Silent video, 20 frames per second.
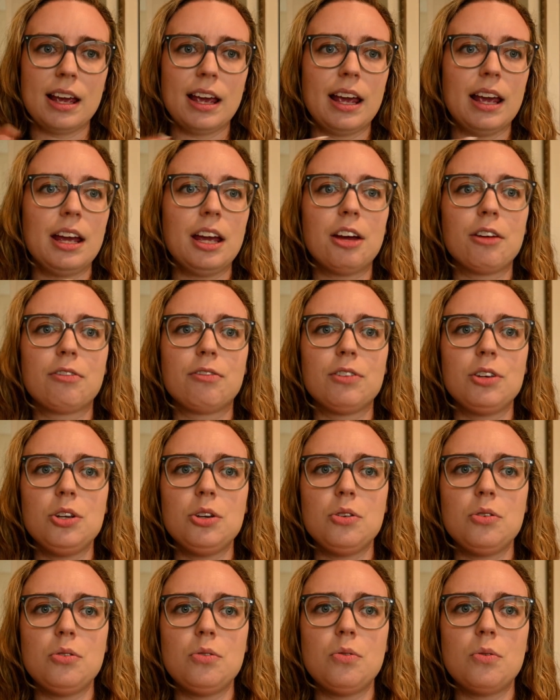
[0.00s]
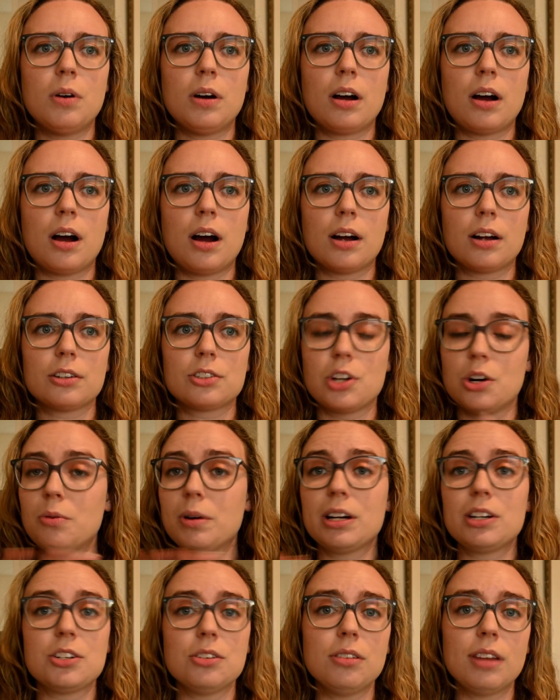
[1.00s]
If you don't
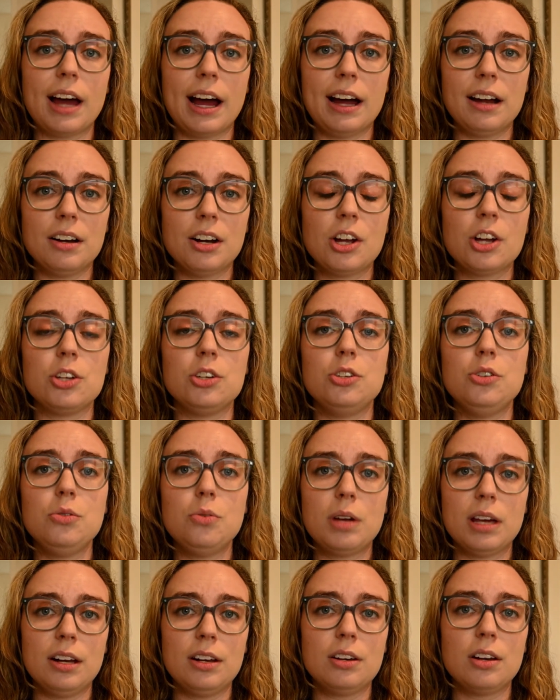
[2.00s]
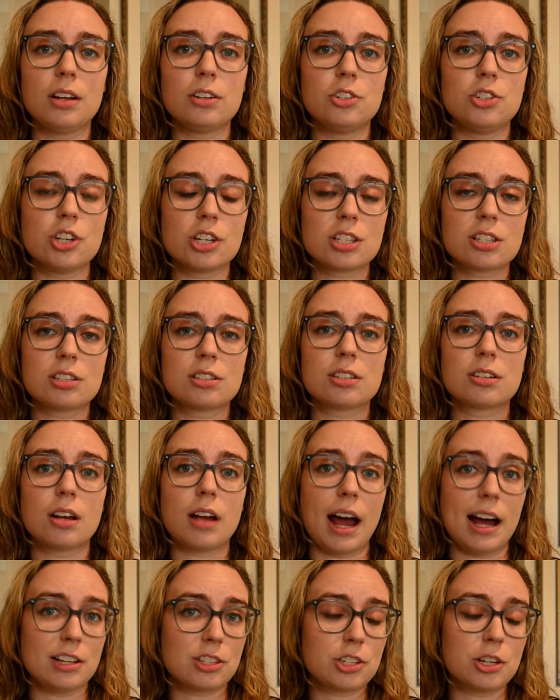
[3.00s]
want to do that, you can just
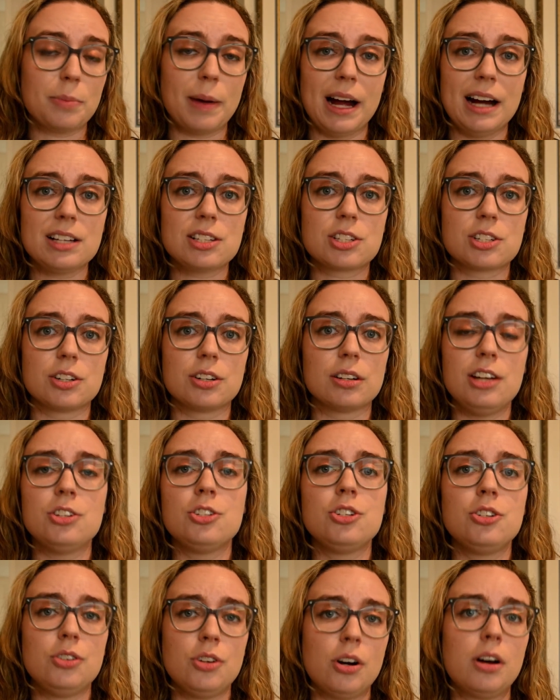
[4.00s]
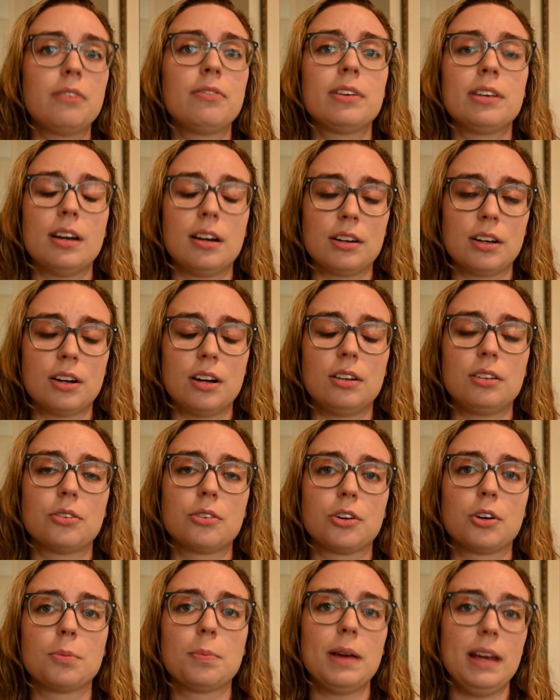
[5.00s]
ask your pastor, do you know of a young adult
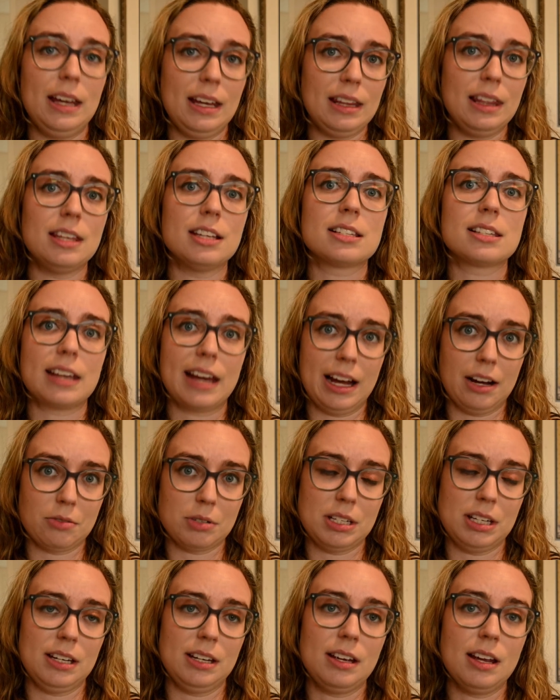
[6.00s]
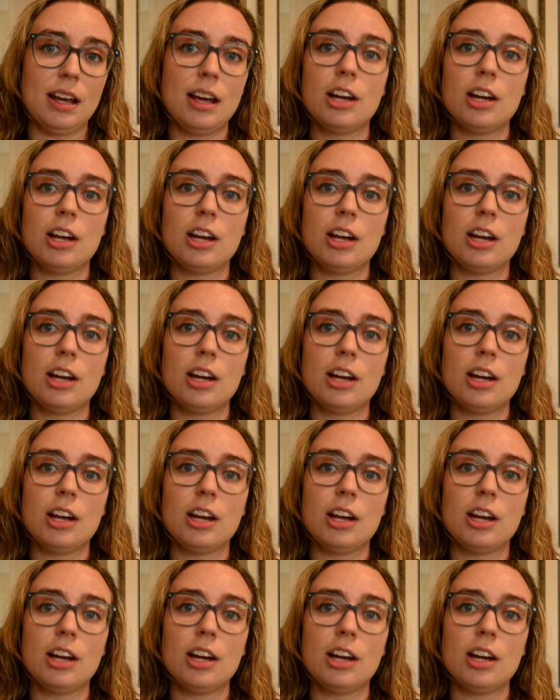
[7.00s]
group in this county?